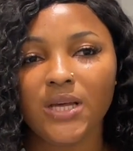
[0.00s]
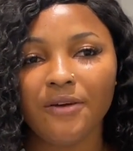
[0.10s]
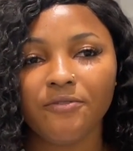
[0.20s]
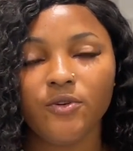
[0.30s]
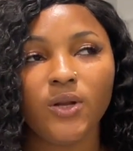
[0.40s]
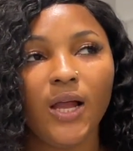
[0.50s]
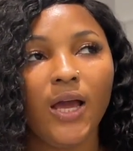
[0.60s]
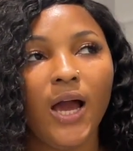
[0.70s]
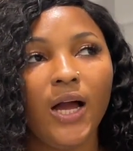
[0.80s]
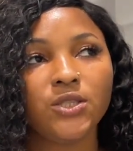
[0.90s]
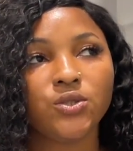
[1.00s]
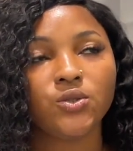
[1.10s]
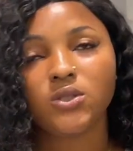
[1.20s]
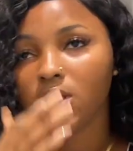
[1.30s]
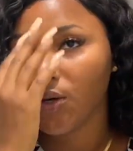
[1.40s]
I feel like I
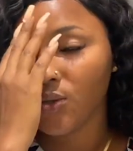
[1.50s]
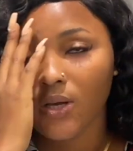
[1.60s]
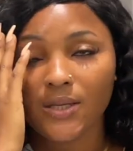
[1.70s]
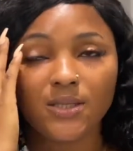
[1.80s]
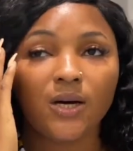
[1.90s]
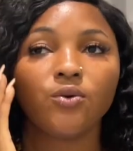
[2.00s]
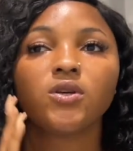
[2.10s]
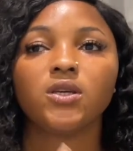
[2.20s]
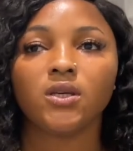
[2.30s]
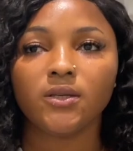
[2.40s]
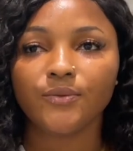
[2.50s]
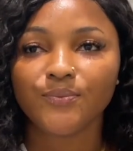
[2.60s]
should tell you guys that okay,